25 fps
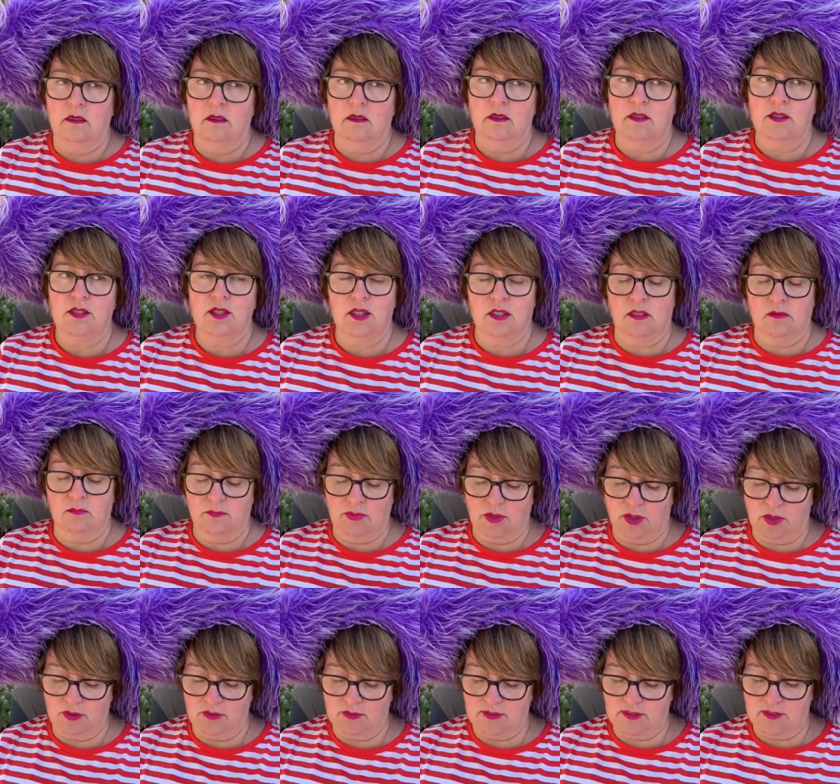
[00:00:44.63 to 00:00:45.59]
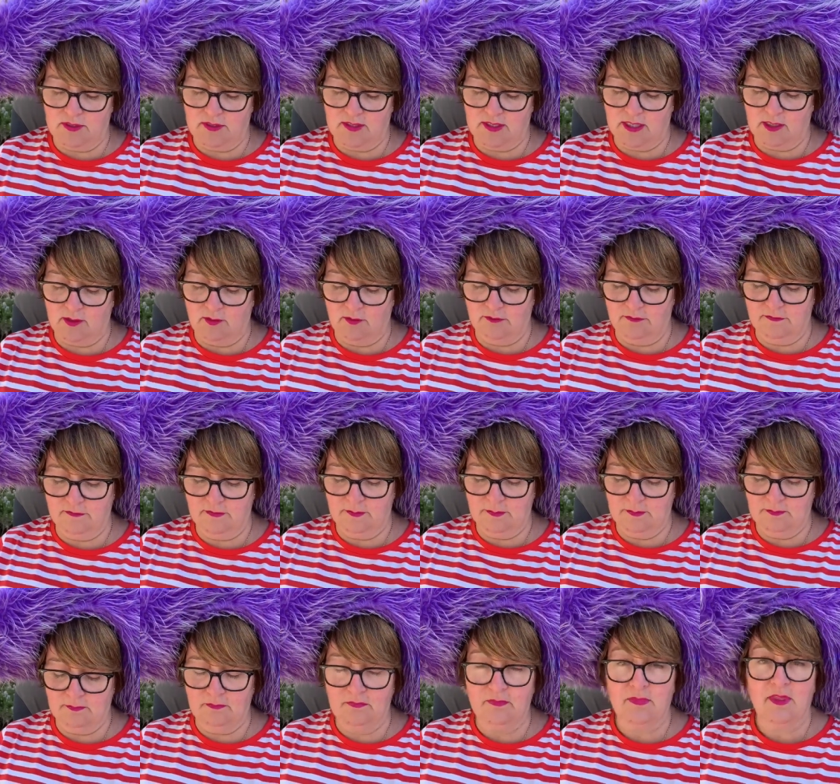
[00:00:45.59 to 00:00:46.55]
to compose herself.
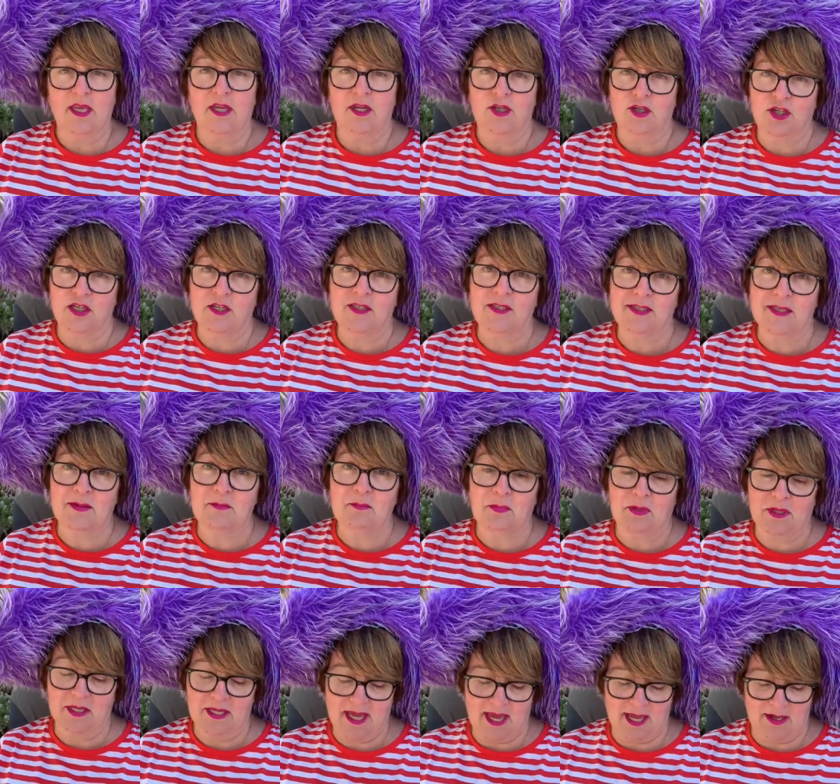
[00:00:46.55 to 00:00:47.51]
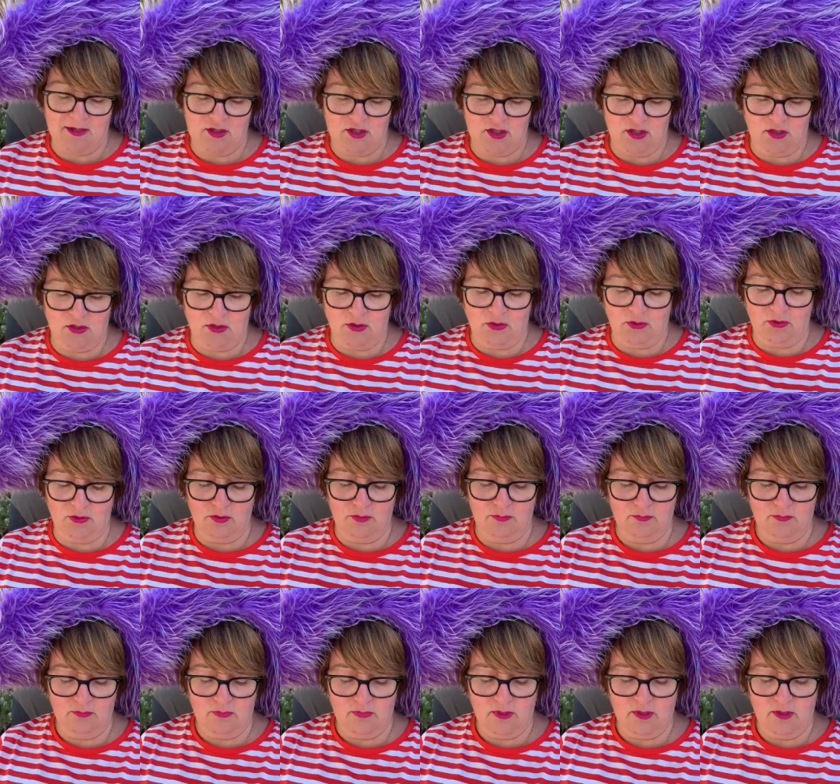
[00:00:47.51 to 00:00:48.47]
She simply had to know.
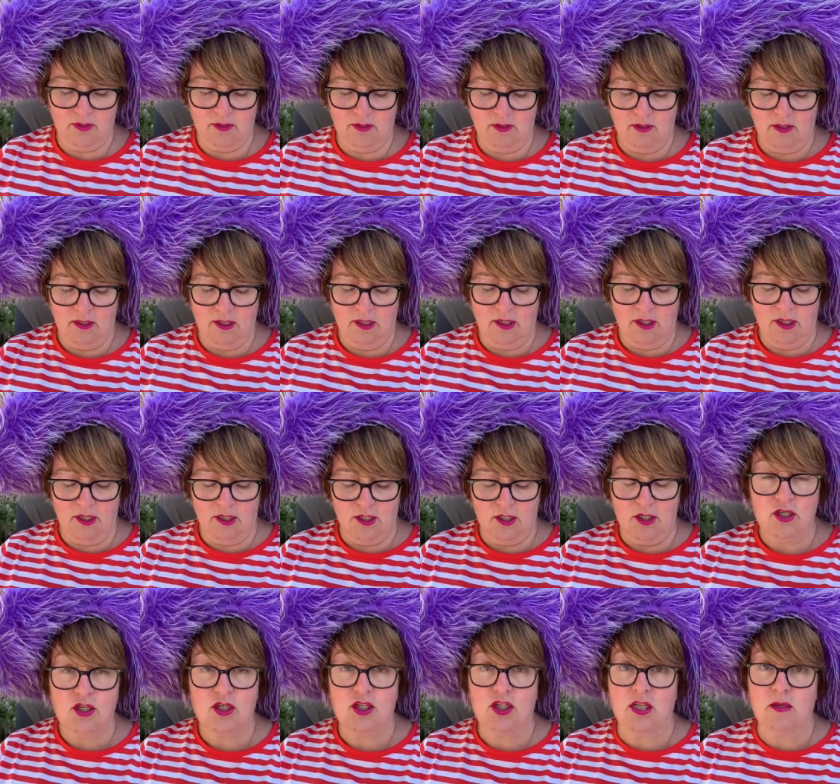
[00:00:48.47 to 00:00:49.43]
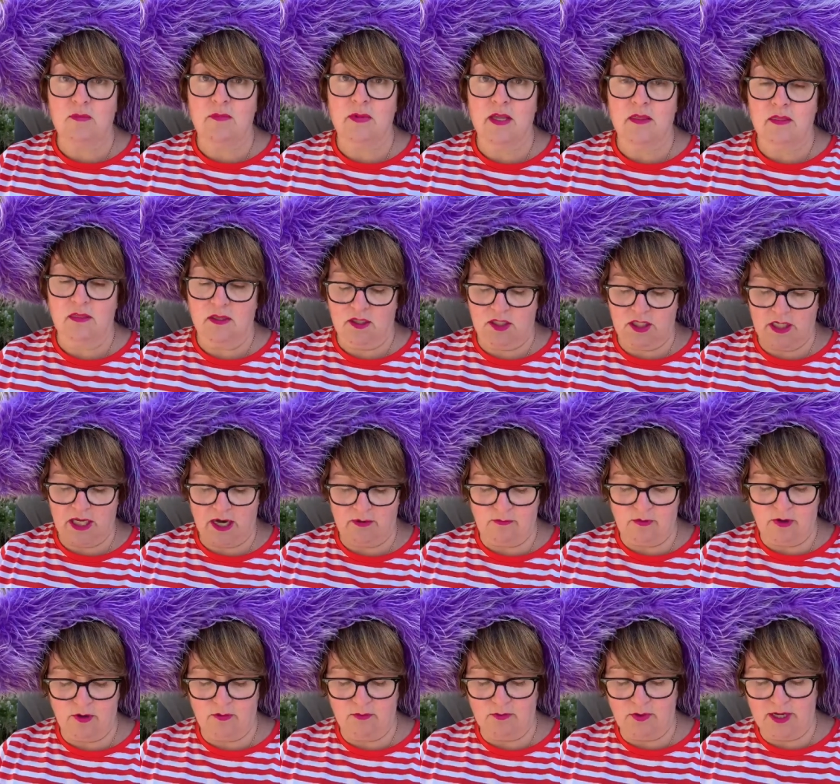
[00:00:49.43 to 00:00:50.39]
She met the
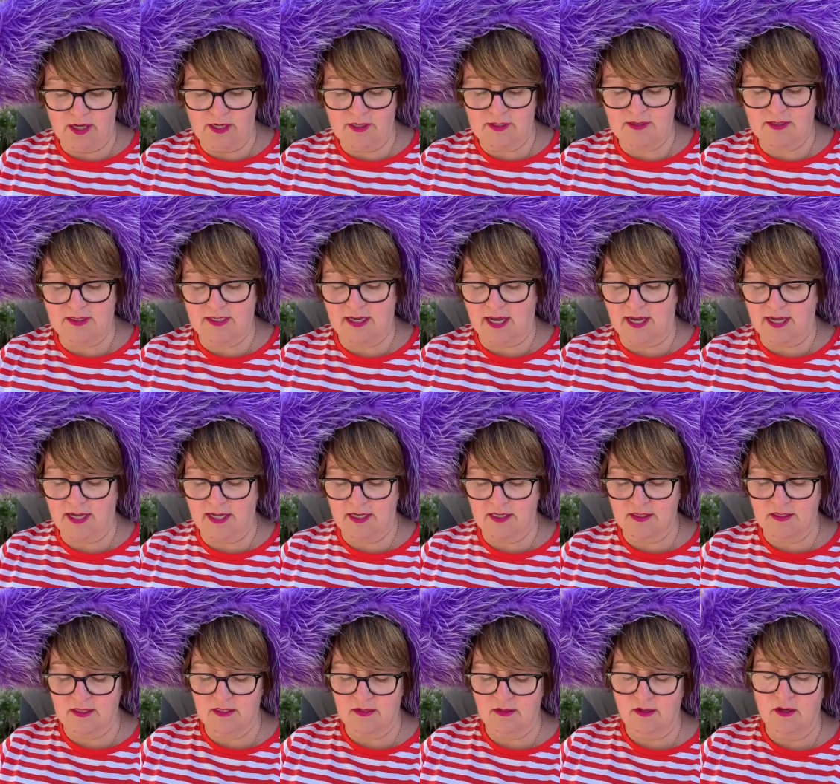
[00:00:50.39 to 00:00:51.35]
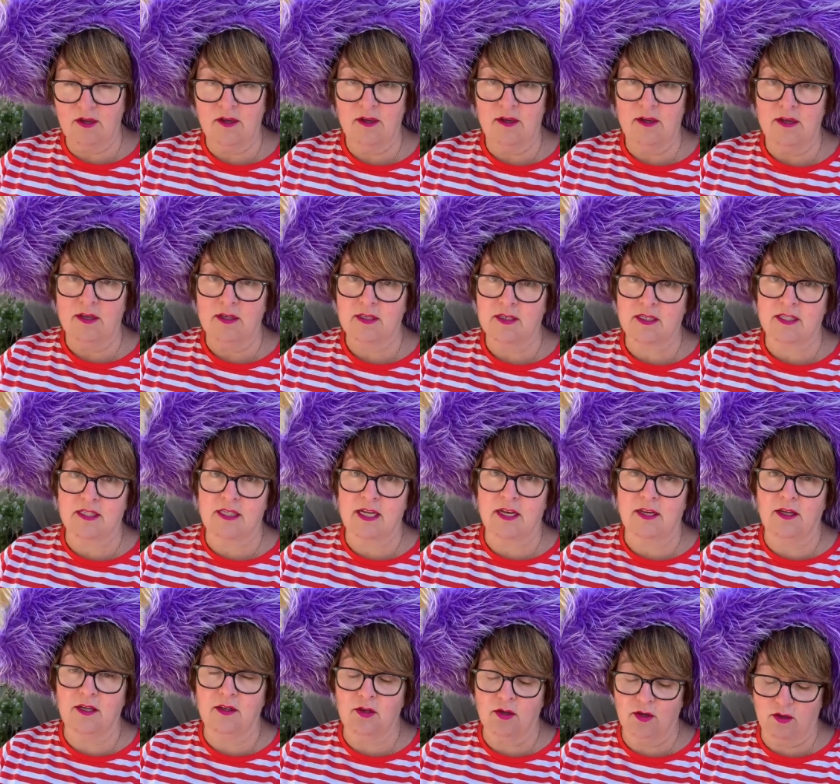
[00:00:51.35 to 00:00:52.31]
tarot reader's gaze,
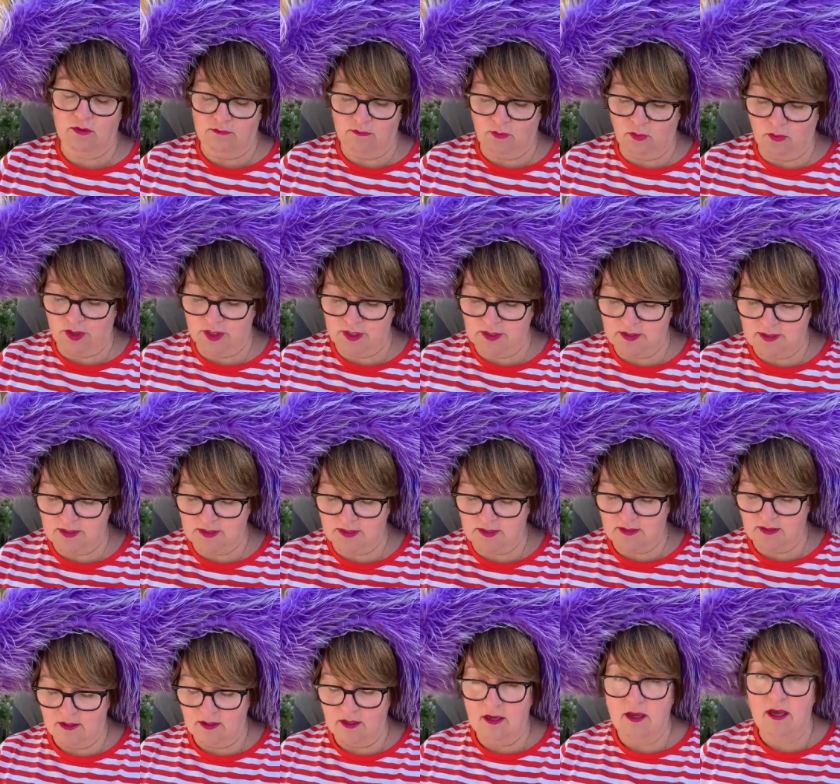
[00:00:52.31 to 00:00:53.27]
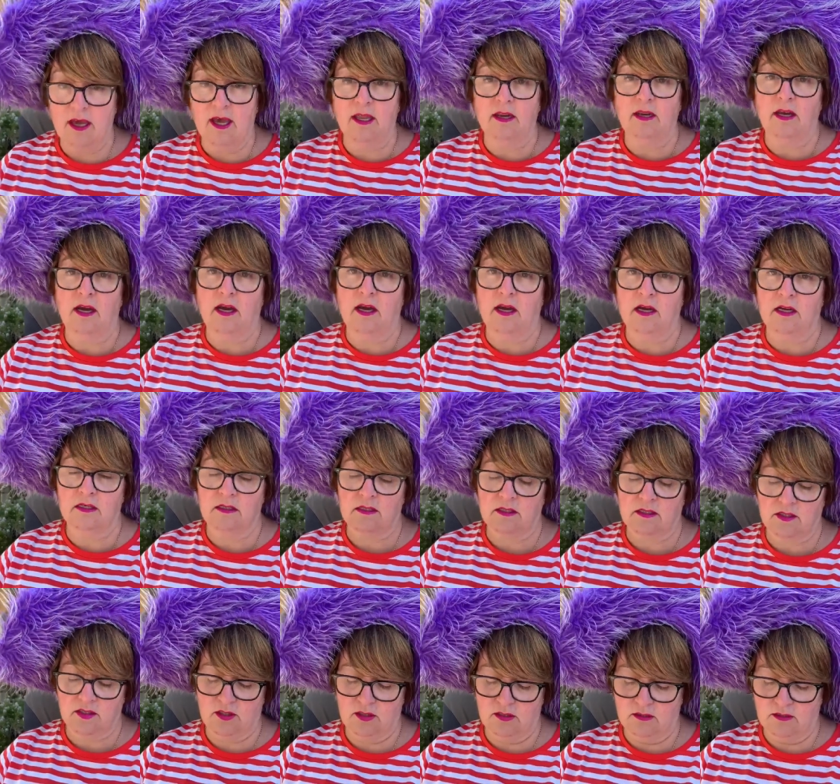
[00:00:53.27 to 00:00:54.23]
steadied her voice and
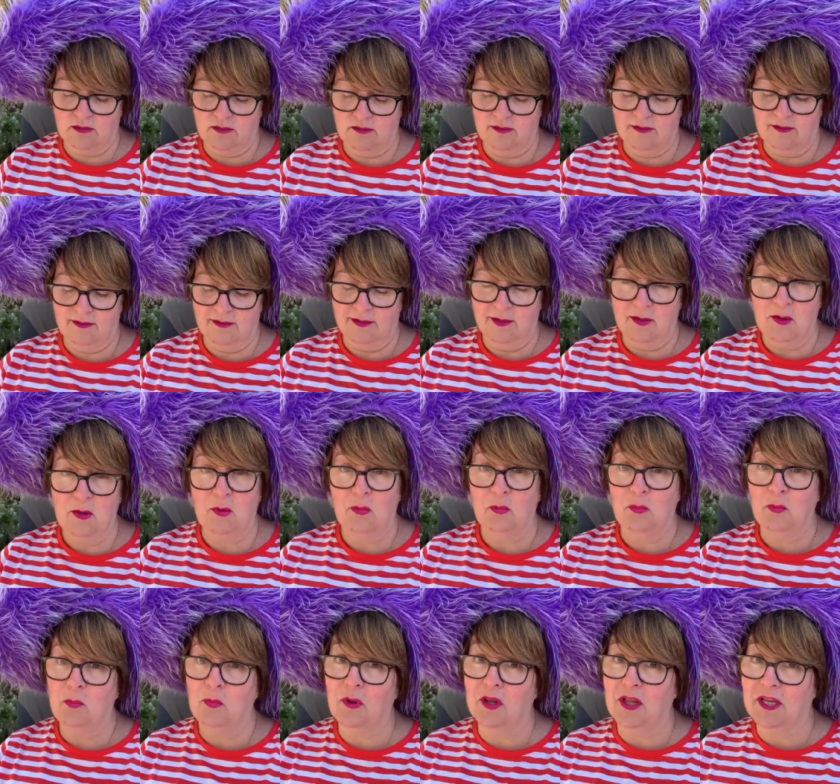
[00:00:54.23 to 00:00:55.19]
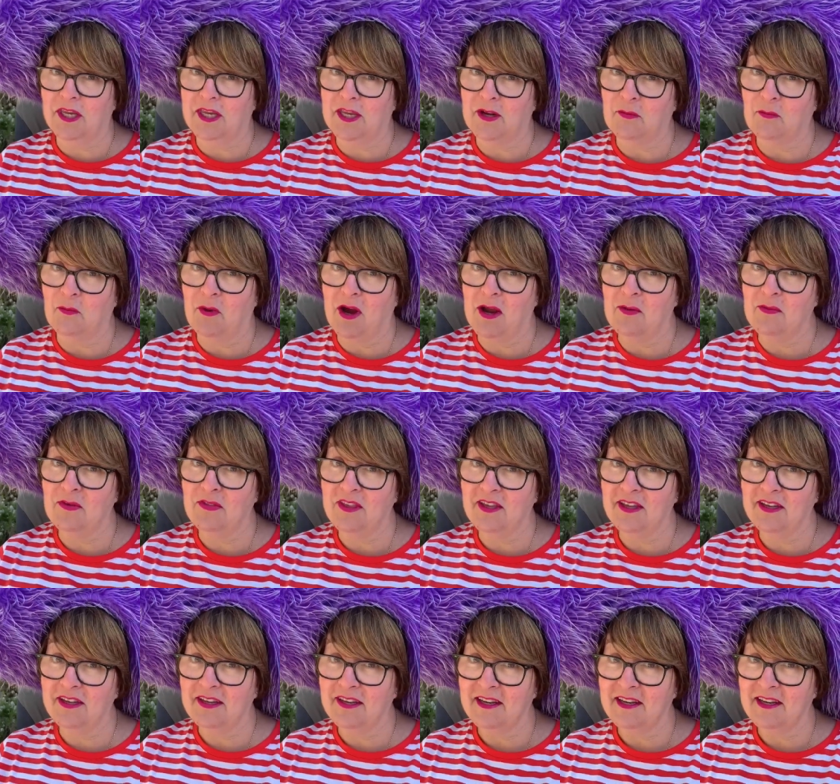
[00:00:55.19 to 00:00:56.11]
asked, will I get away with it?